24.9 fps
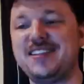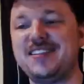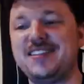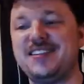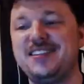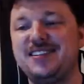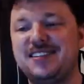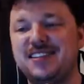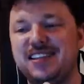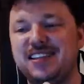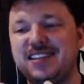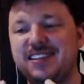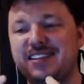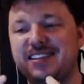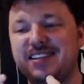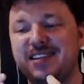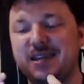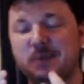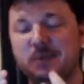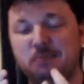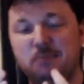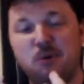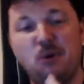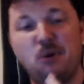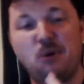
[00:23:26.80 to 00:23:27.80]
understand
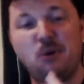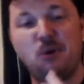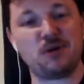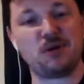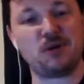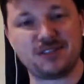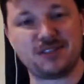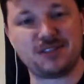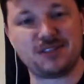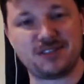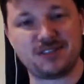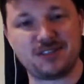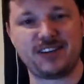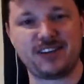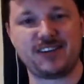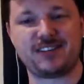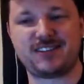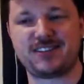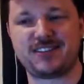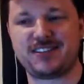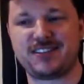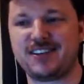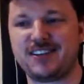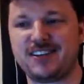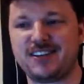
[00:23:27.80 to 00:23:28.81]
the importance
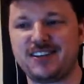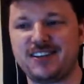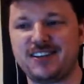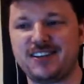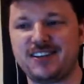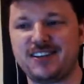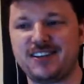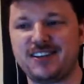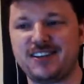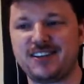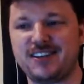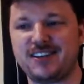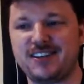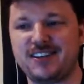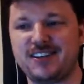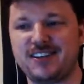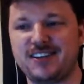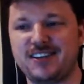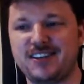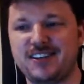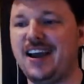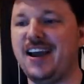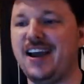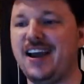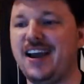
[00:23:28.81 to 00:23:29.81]
of this,
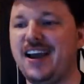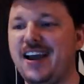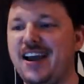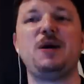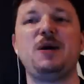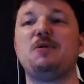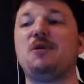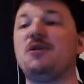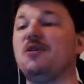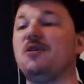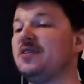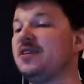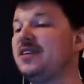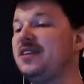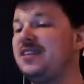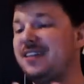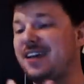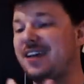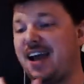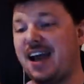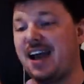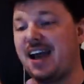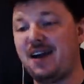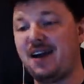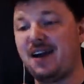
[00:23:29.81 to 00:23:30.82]
and I want
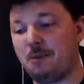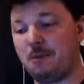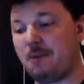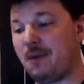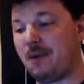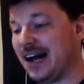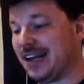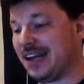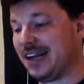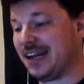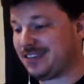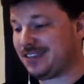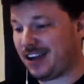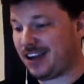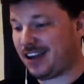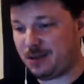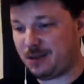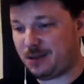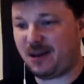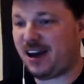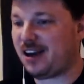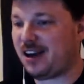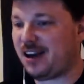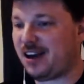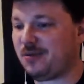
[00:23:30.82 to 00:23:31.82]
people to have their
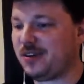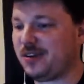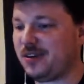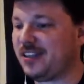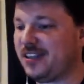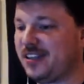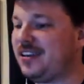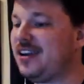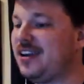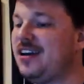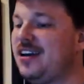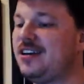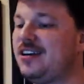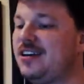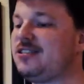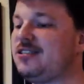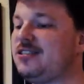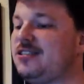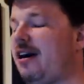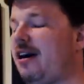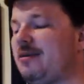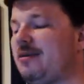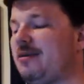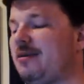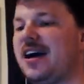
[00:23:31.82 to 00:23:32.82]
minds occupied
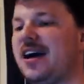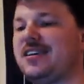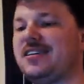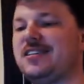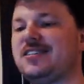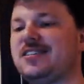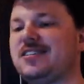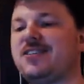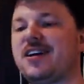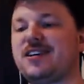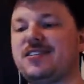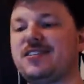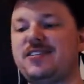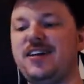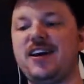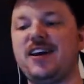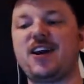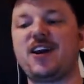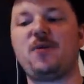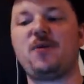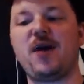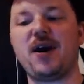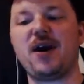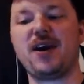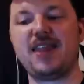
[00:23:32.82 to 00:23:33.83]
with it. So I would
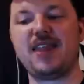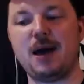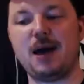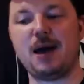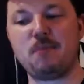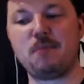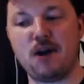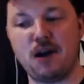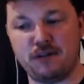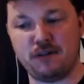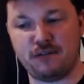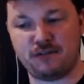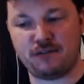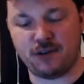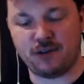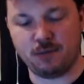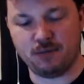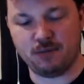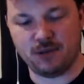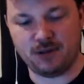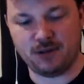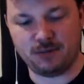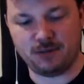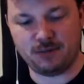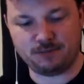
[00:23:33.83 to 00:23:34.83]
like to try to take away
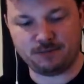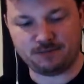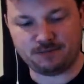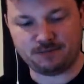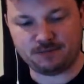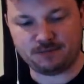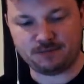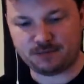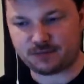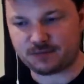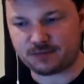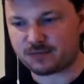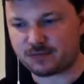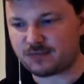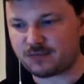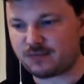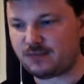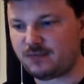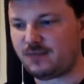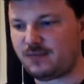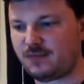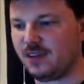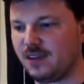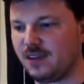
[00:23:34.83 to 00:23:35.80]
that burden from them